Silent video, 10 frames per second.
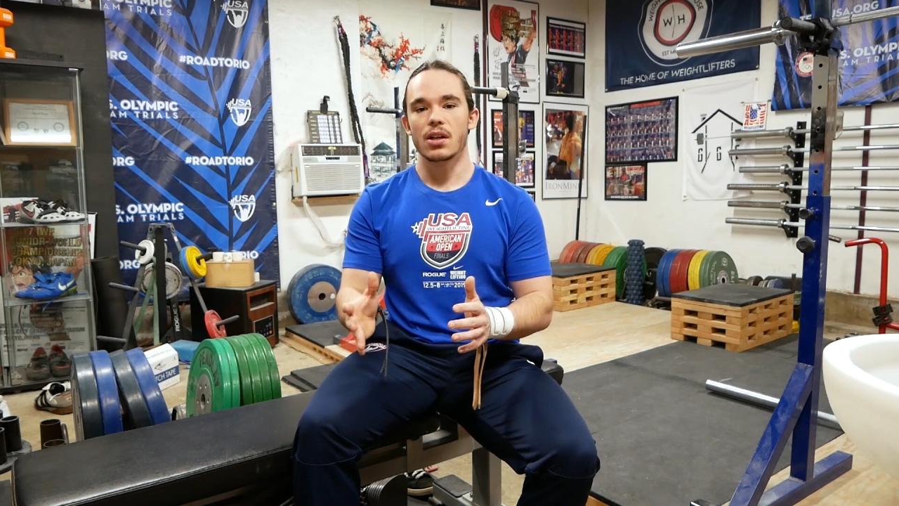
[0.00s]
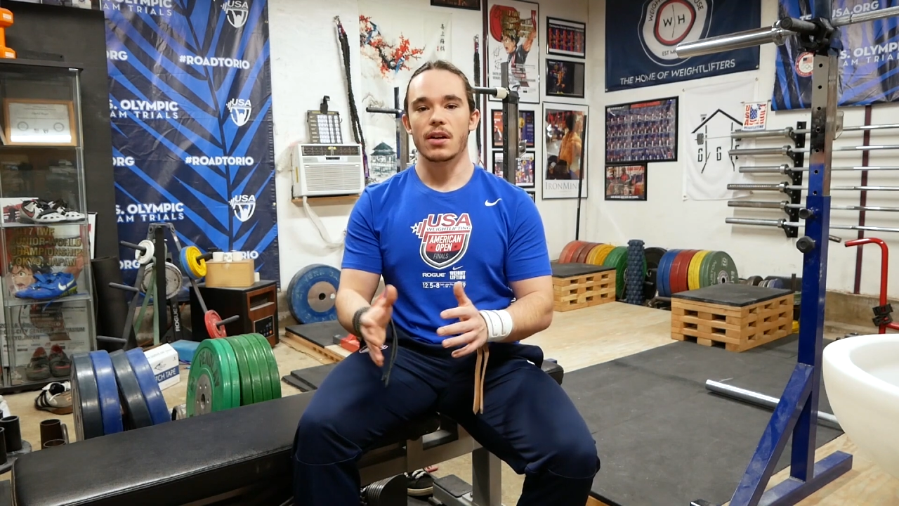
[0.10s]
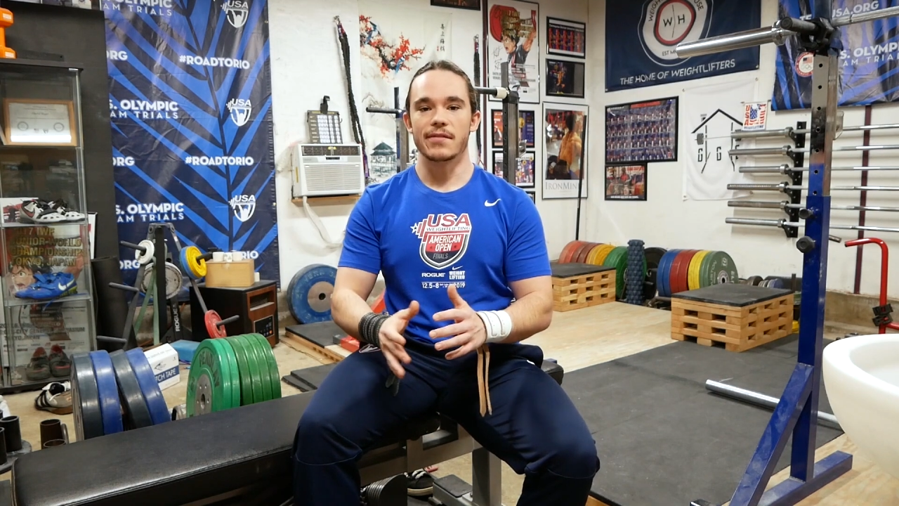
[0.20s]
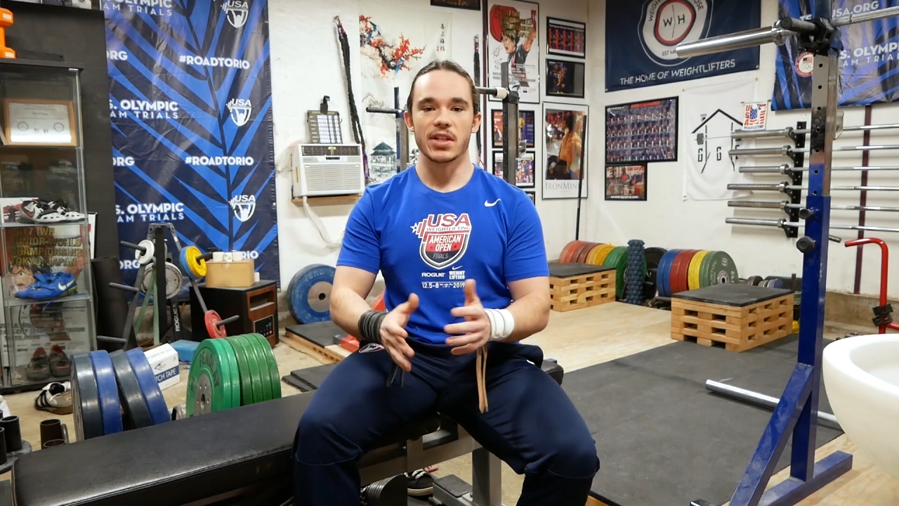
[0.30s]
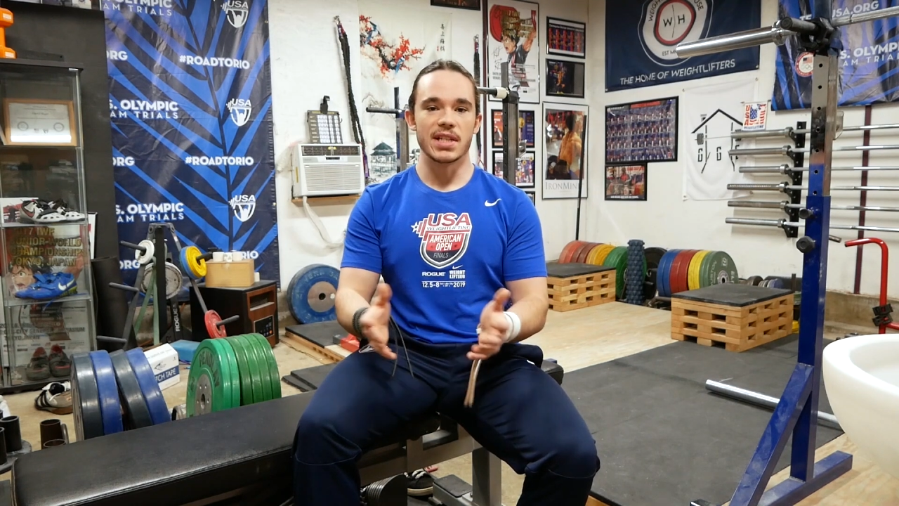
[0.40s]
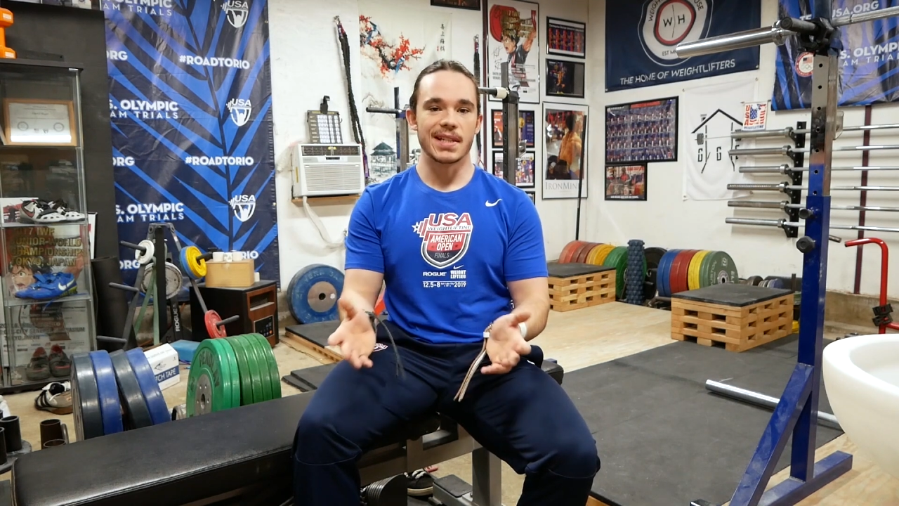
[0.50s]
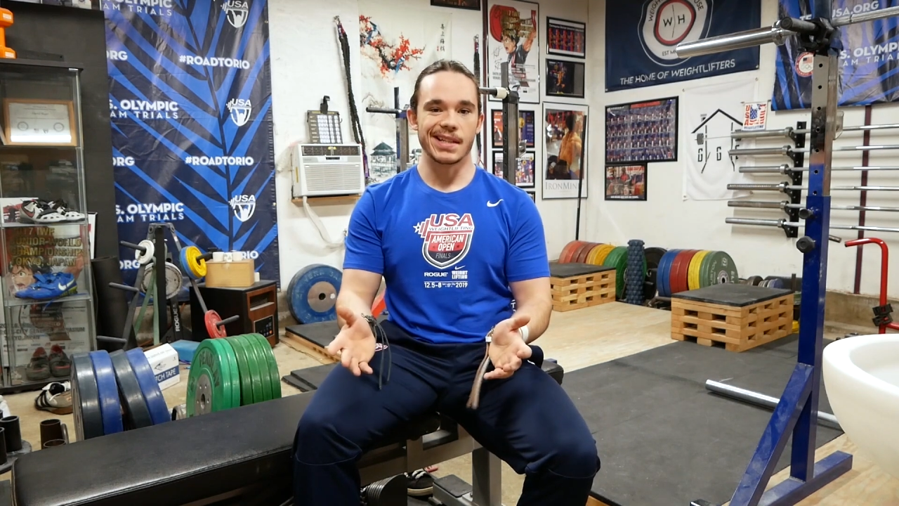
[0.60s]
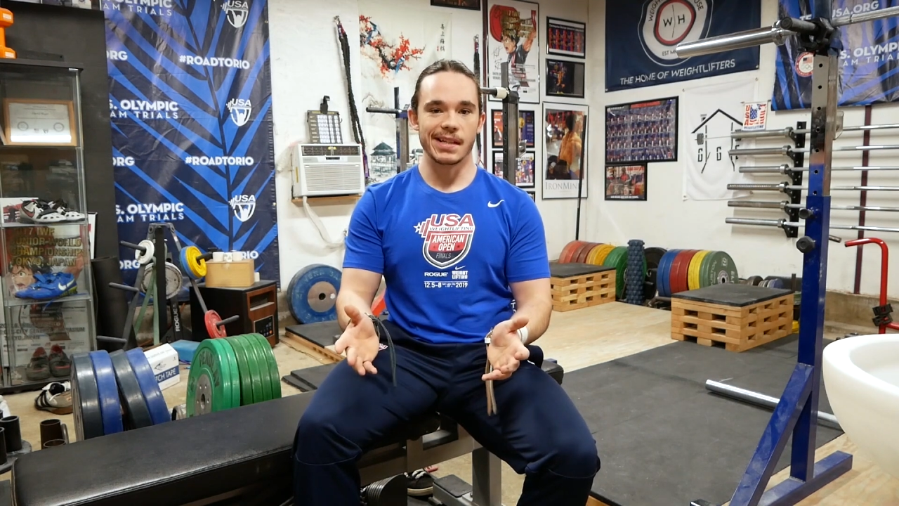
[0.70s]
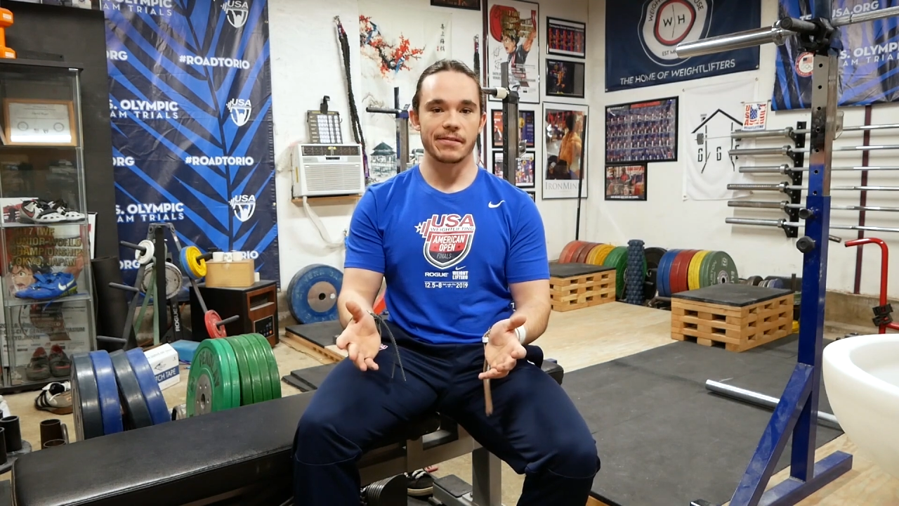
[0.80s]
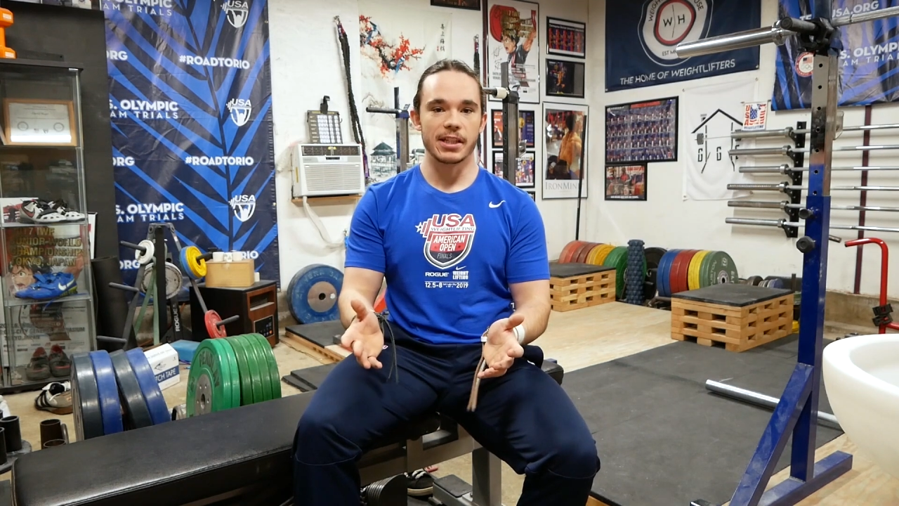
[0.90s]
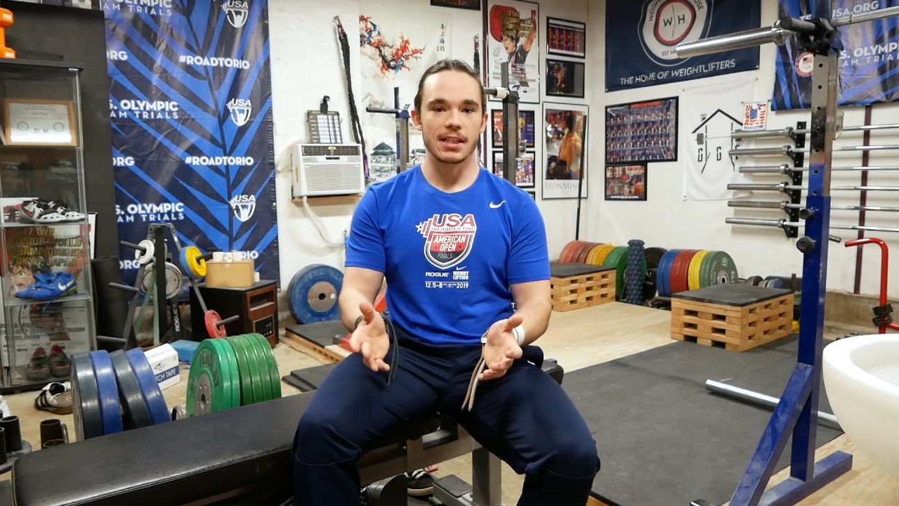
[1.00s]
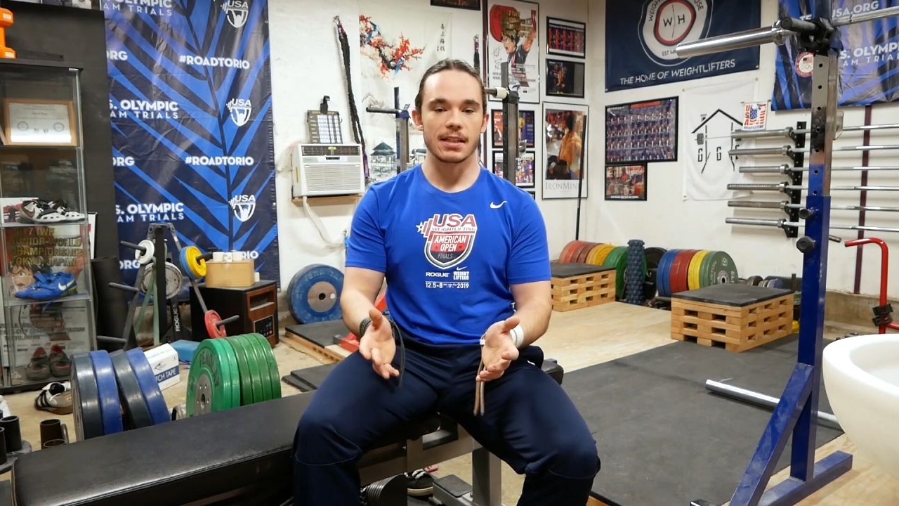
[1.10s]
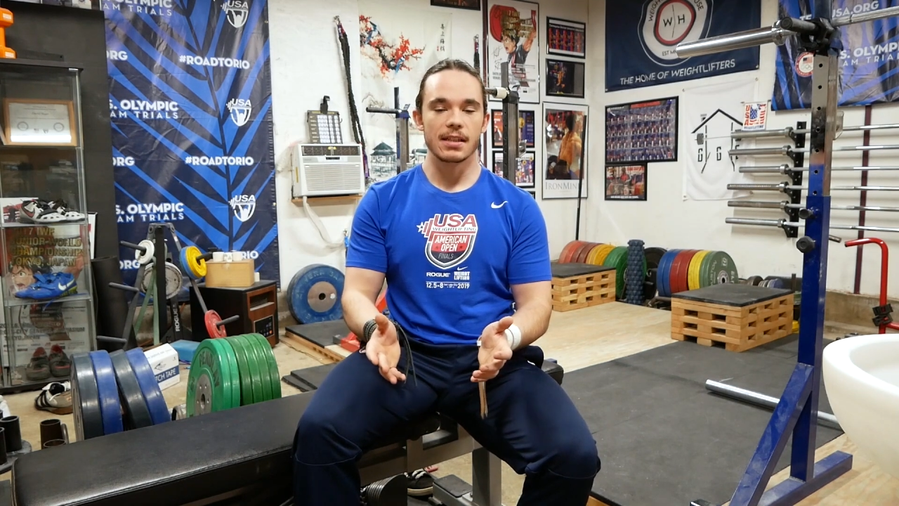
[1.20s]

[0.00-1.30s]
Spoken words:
very significant.